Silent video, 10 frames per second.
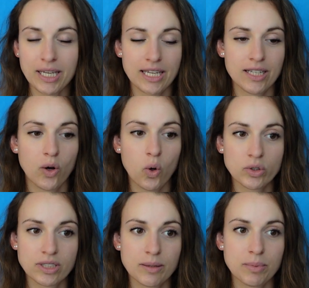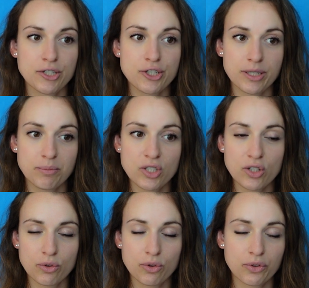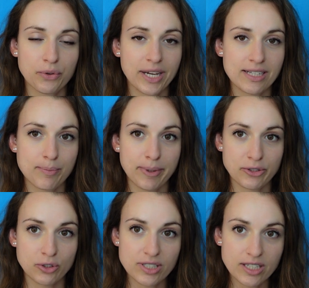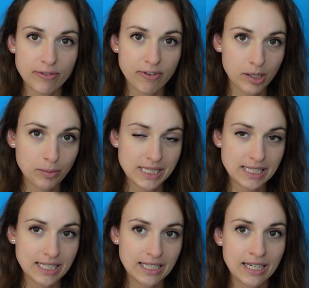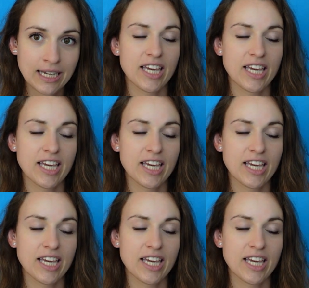It can only be shipped to you through a specialty pharmacy.